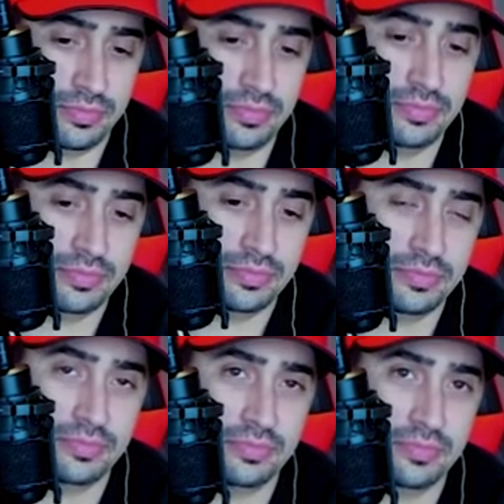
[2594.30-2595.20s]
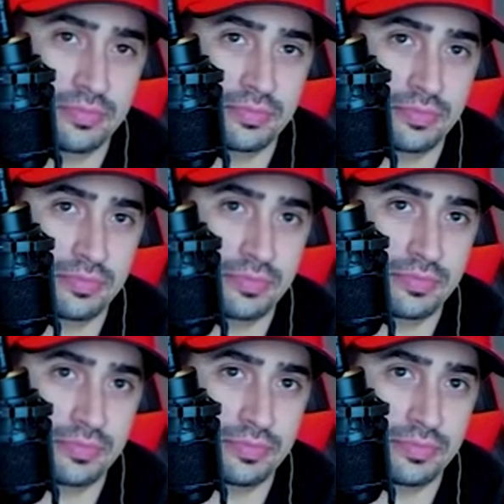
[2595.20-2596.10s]

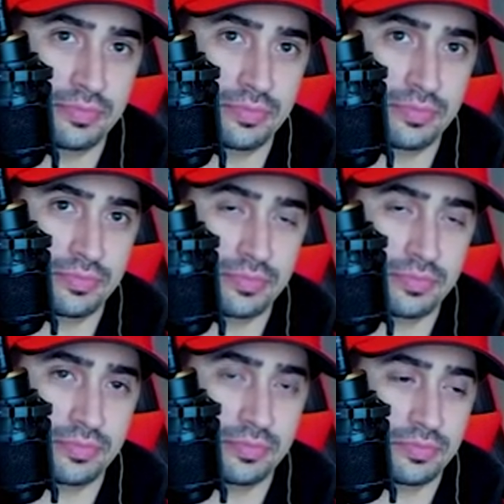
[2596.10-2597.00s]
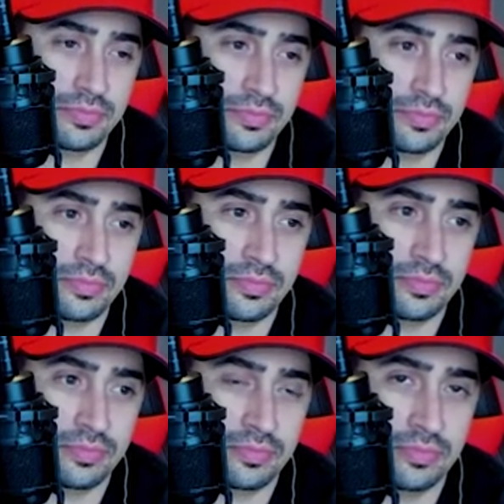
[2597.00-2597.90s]
[no speech]